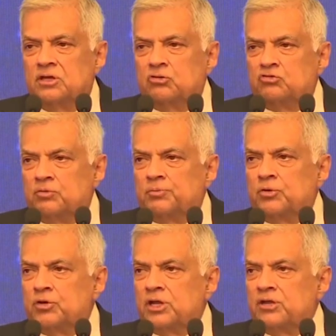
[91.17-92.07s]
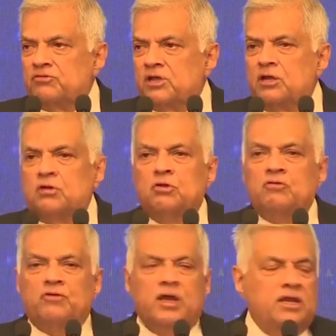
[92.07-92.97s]
to support us and to
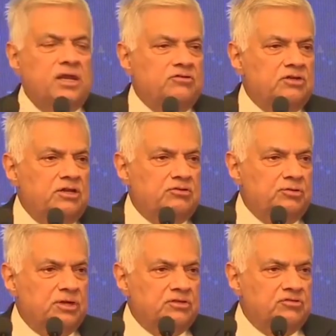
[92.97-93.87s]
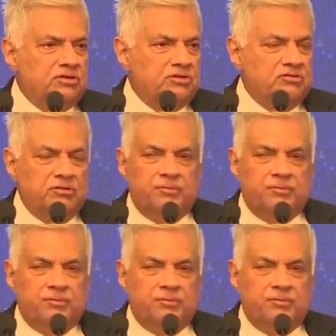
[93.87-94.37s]
give financial assurances.